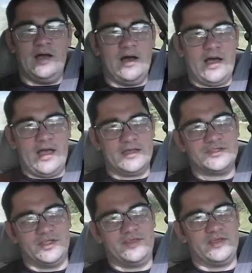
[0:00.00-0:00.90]
I
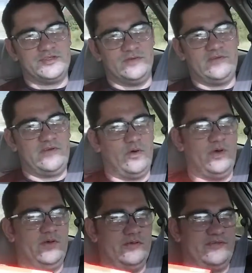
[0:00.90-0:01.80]
actually think Juicy
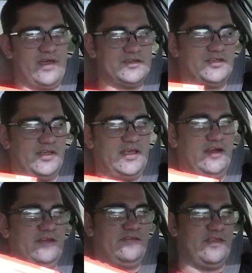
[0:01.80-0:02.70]
Coils actually
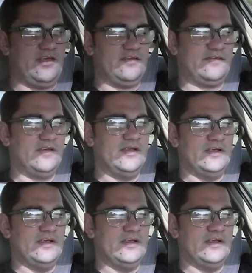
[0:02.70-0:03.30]
carries these,